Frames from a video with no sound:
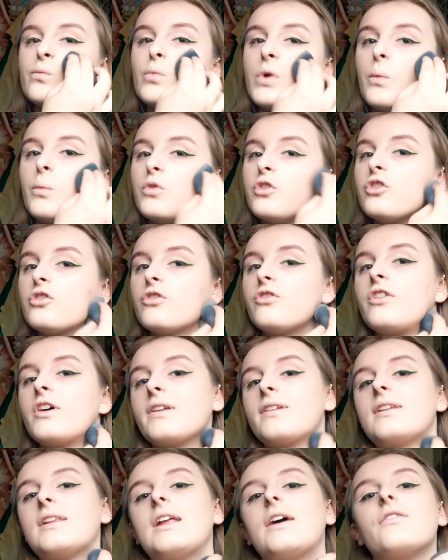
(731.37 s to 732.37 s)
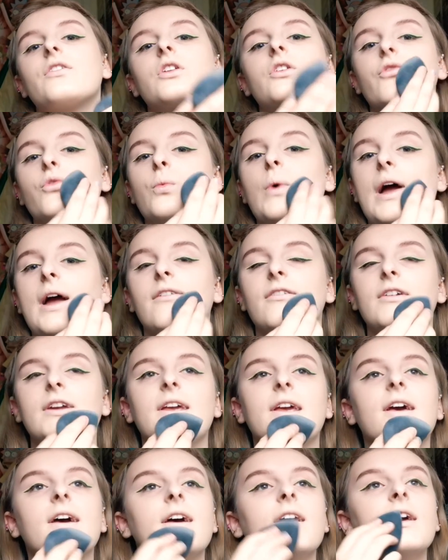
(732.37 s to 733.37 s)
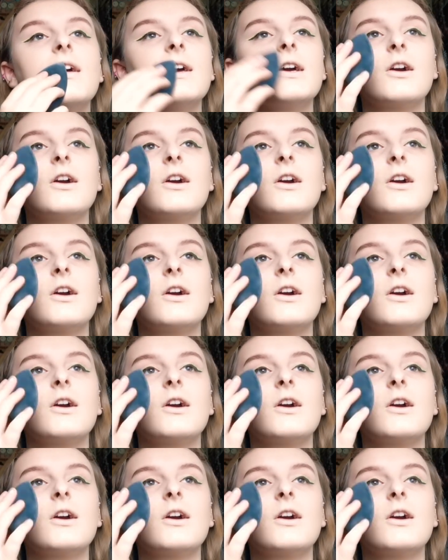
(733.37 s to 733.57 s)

when was your first level of wearing it?